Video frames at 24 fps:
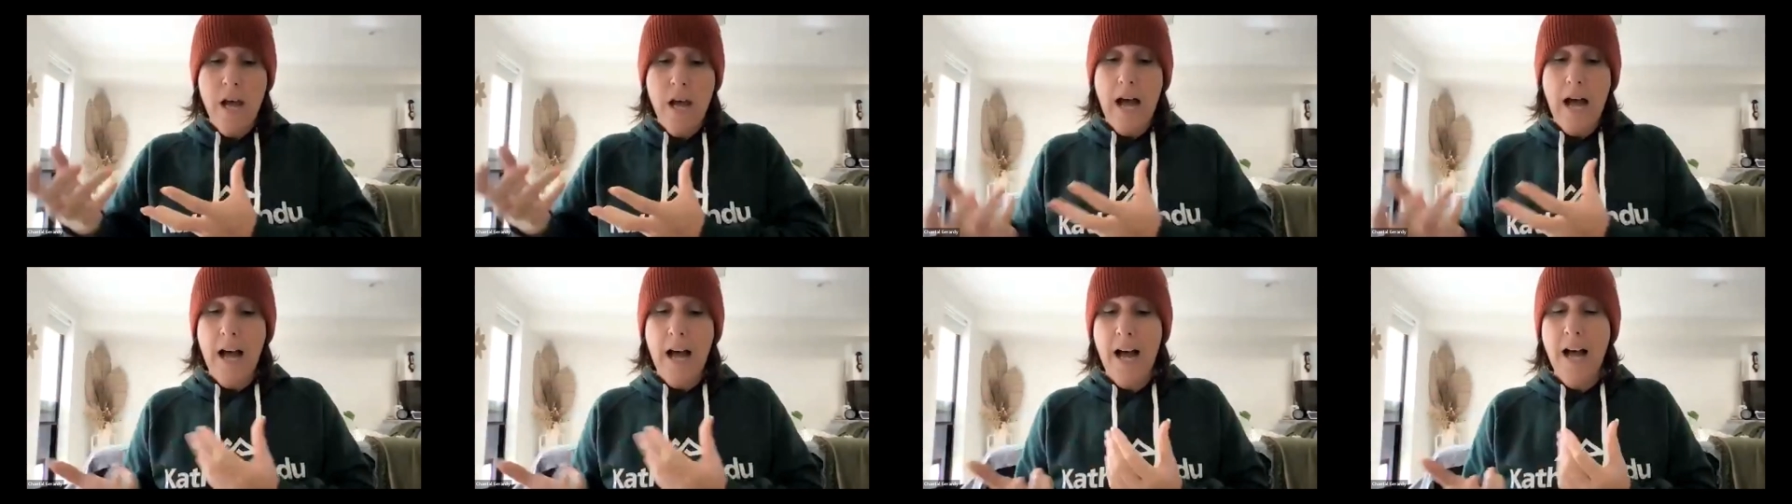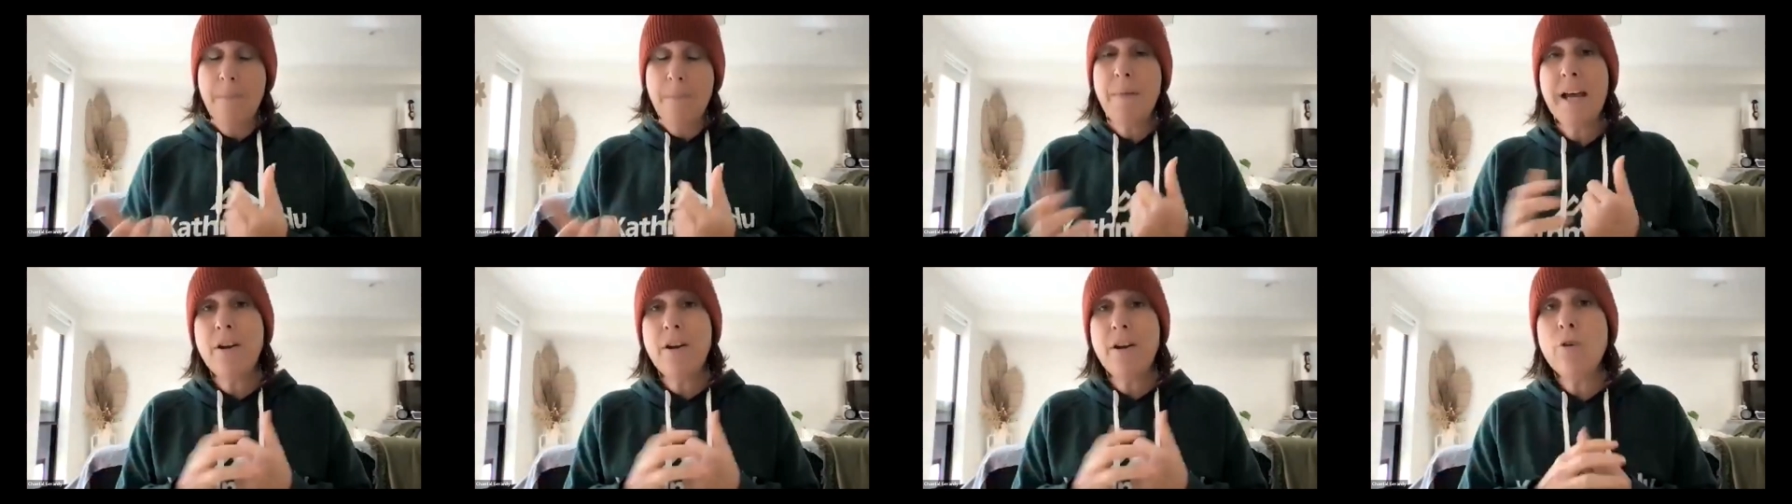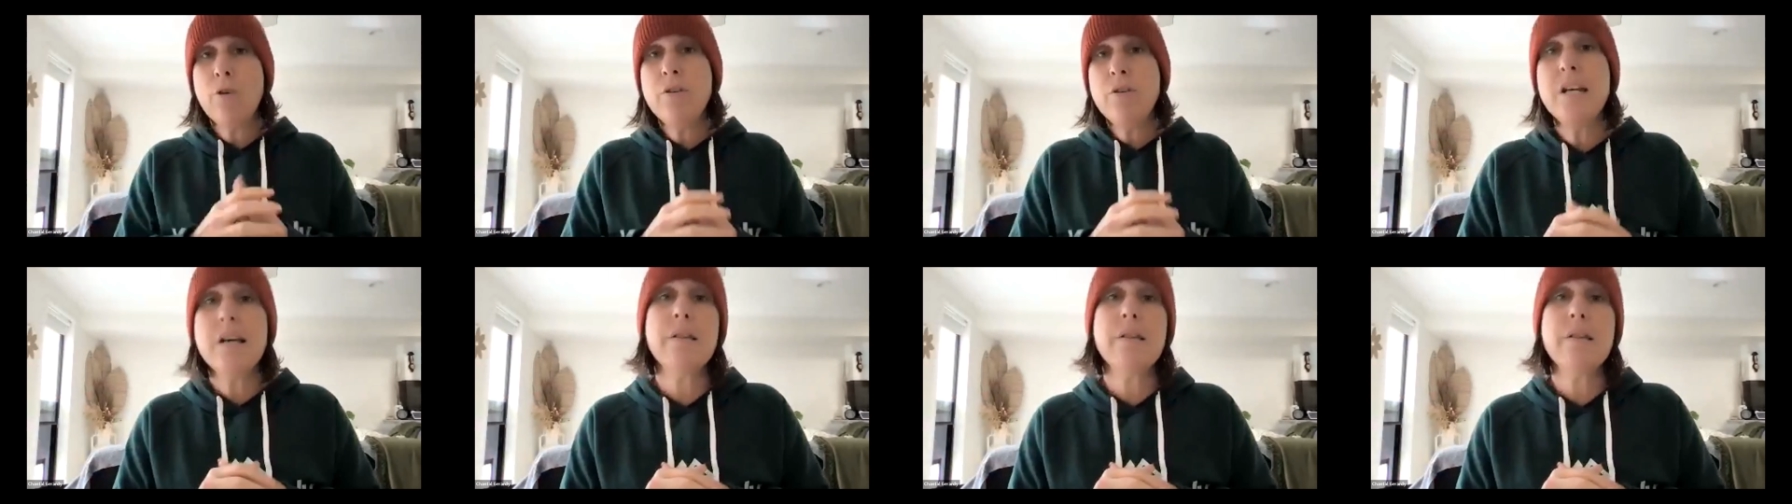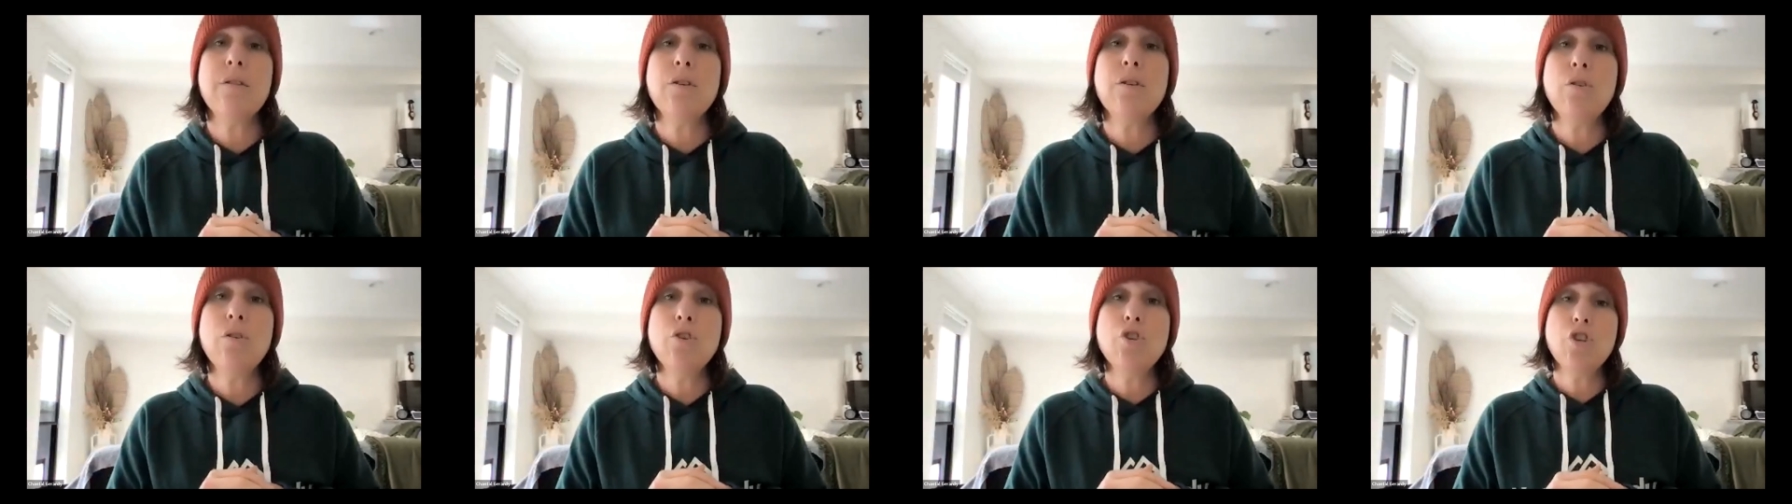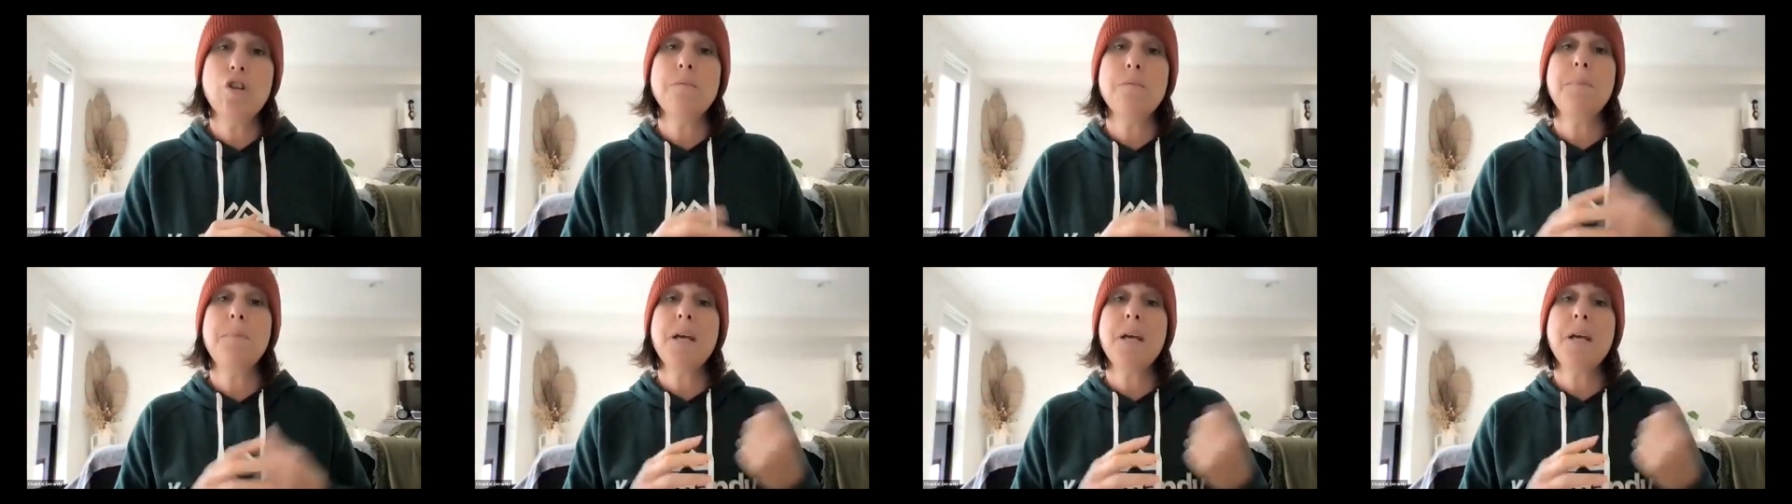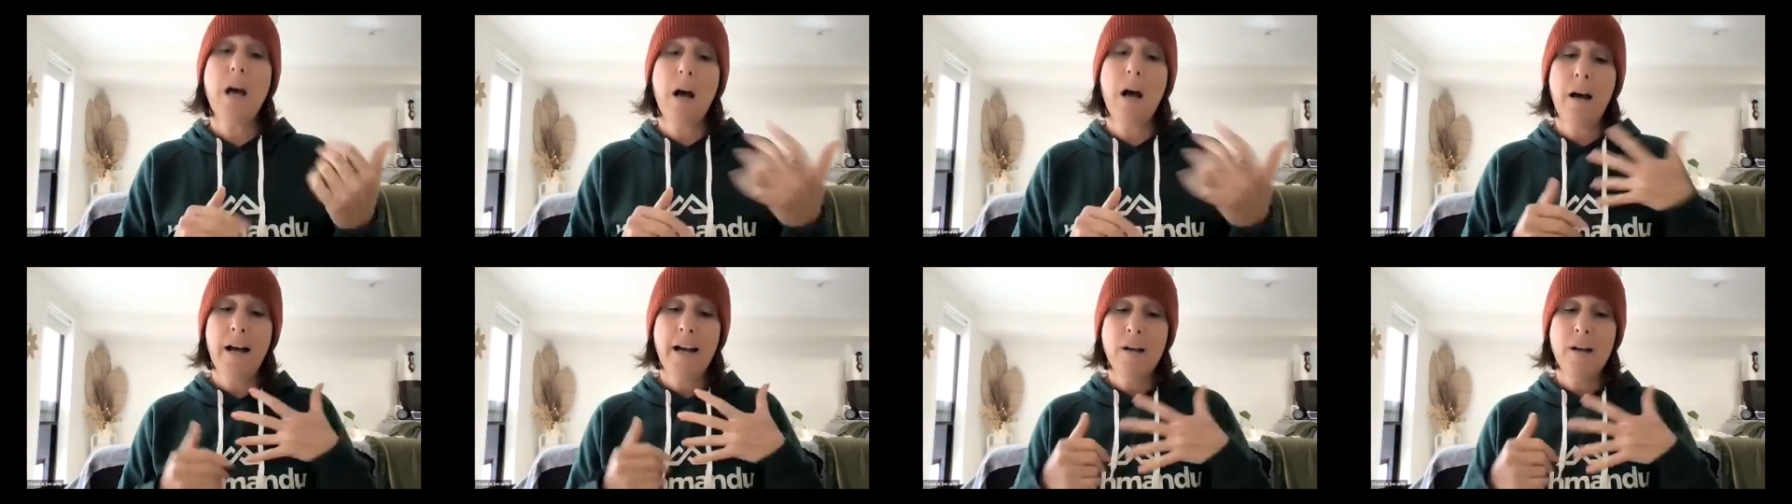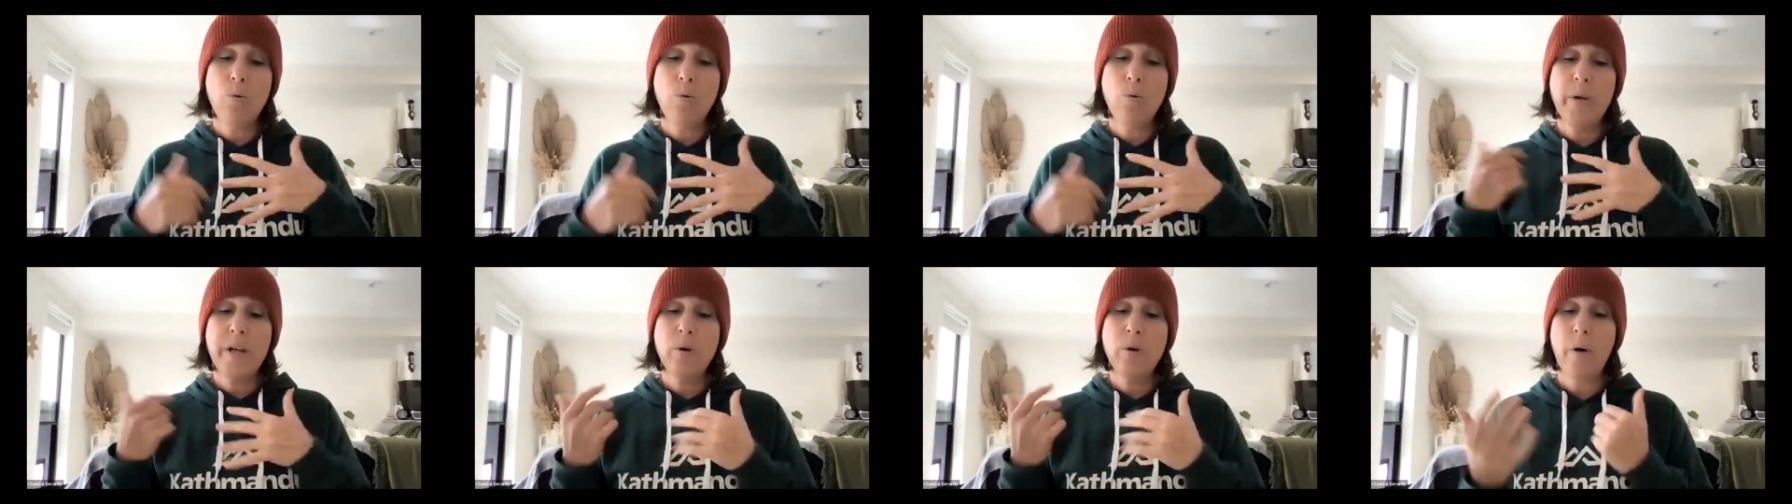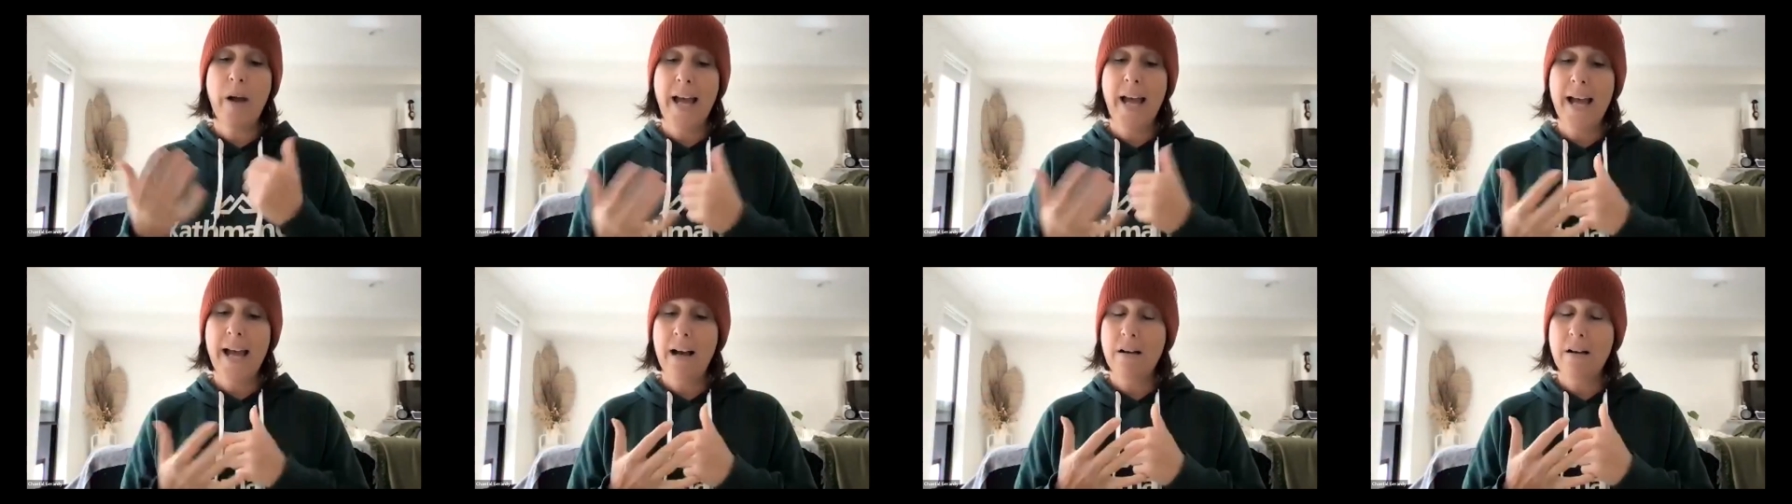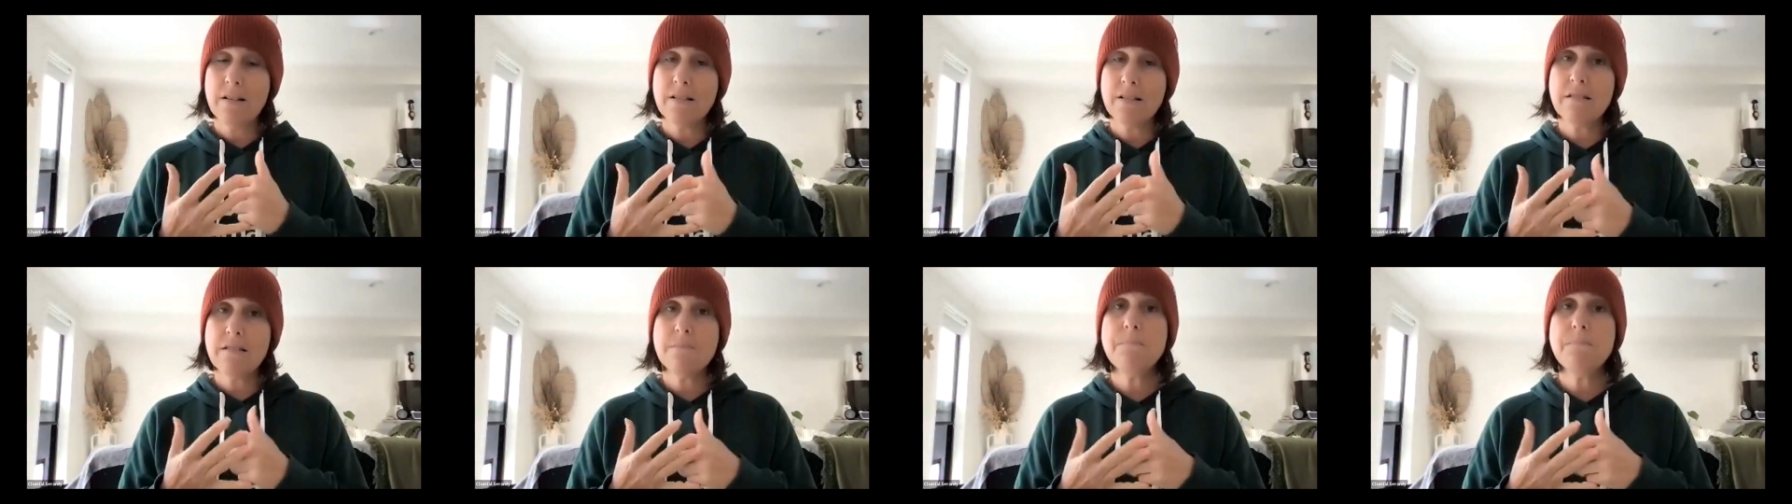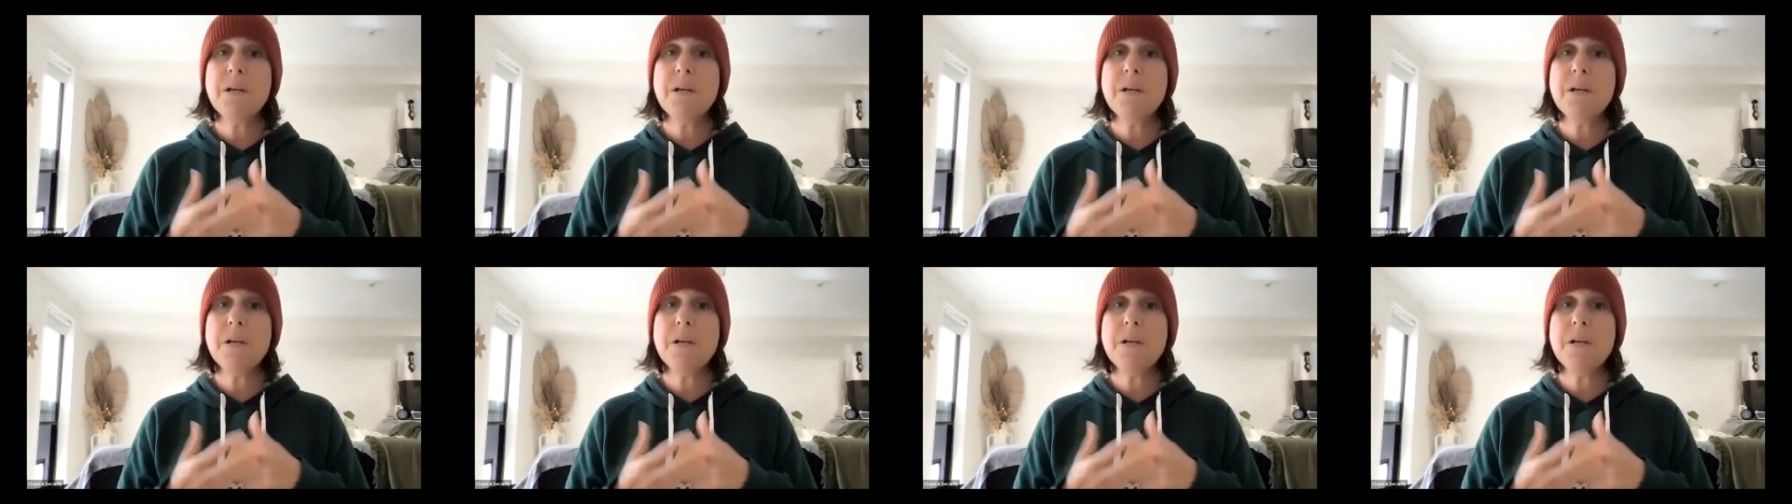and only 1/3 should be I, we, or ours,